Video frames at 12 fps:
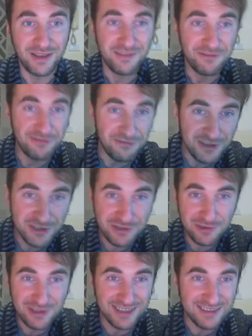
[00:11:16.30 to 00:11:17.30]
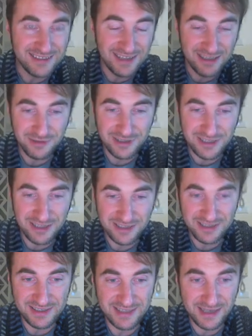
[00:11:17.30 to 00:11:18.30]
visually, it's not really
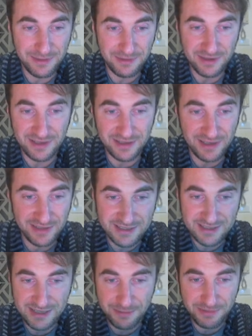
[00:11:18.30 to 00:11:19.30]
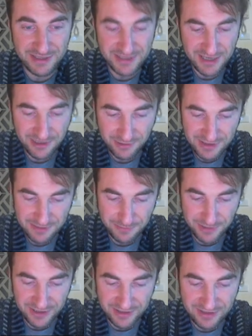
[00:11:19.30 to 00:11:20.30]
a separate sequence,
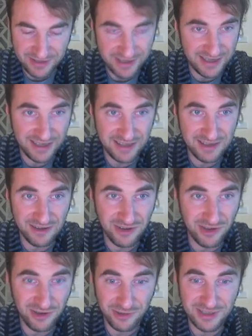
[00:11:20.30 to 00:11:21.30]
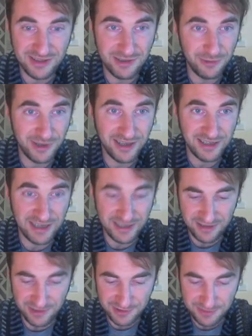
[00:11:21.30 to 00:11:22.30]
but I know that the way I
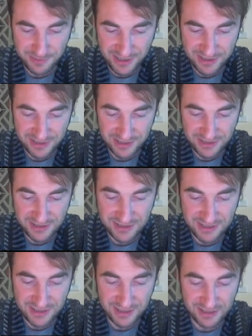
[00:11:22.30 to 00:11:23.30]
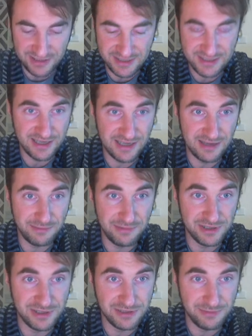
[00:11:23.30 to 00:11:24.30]
edit those projects is I
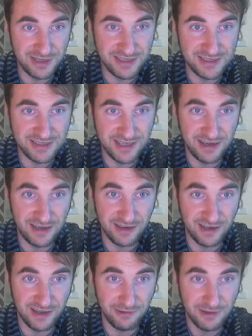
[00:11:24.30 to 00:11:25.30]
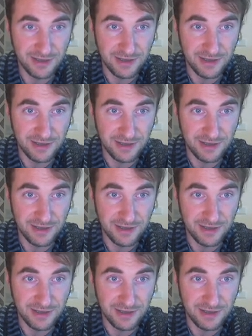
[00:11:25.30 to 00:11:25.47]
establish my setting now.